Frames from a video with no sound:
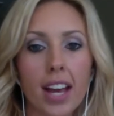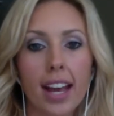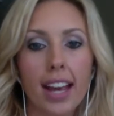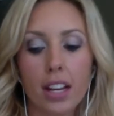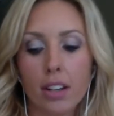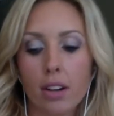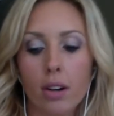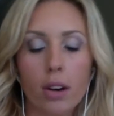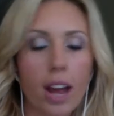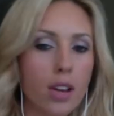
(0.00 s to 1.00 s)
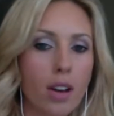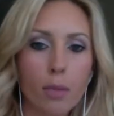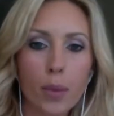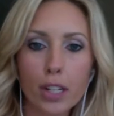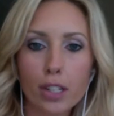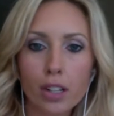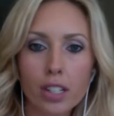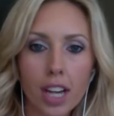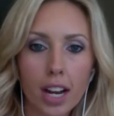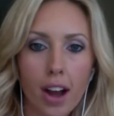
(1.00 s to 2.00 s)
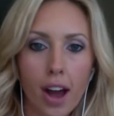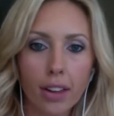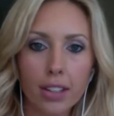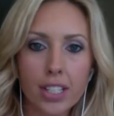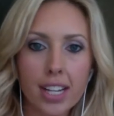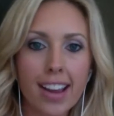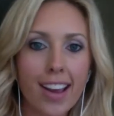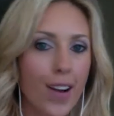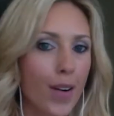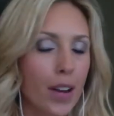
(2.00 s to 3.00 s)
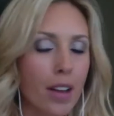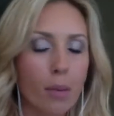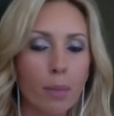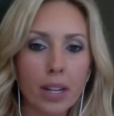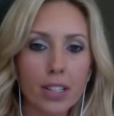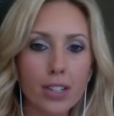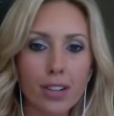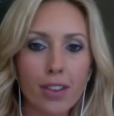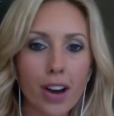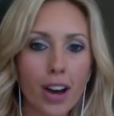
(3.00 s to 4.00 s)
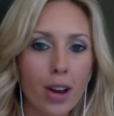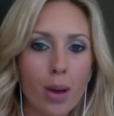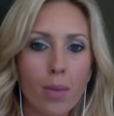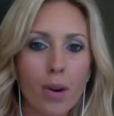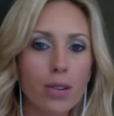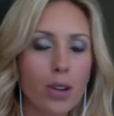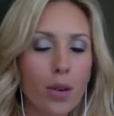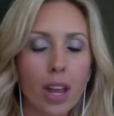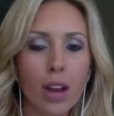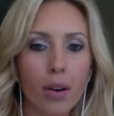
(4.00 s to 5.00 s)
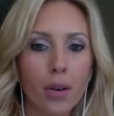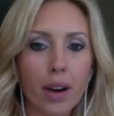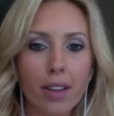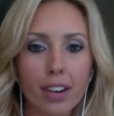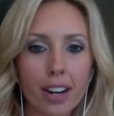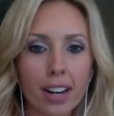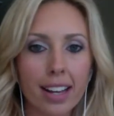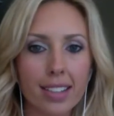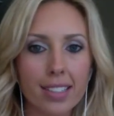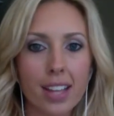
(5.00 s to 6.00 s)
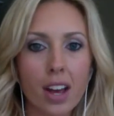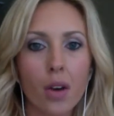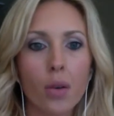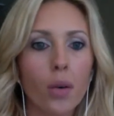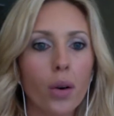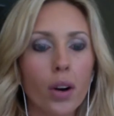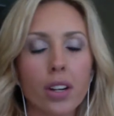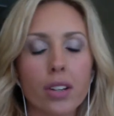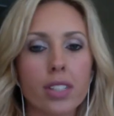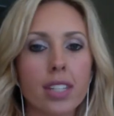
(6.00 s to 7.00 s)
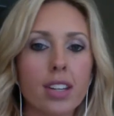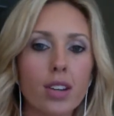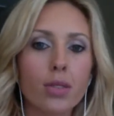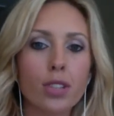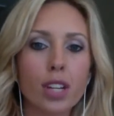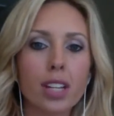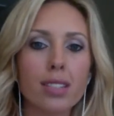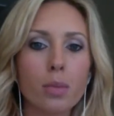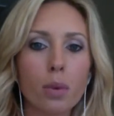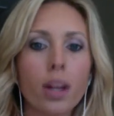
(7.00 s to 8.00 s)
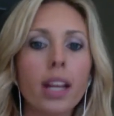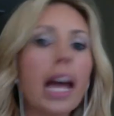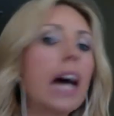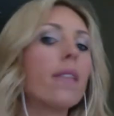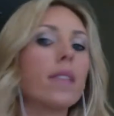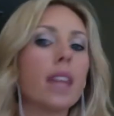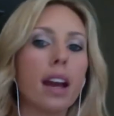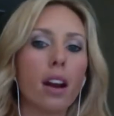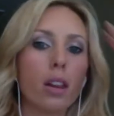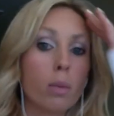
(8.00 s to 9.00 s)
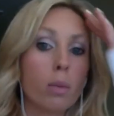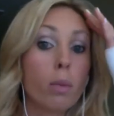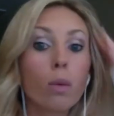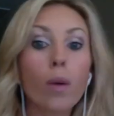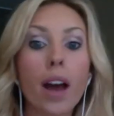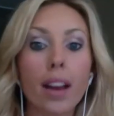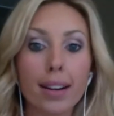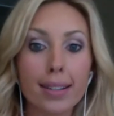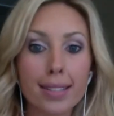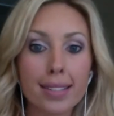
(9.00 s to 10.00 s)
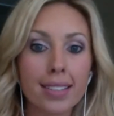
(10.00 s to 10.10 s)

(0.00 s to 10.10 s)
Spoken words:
and you have a picture of Shakeology, or you have a picture of Autumn or Tony or whoever it is or you're just putting out there the products,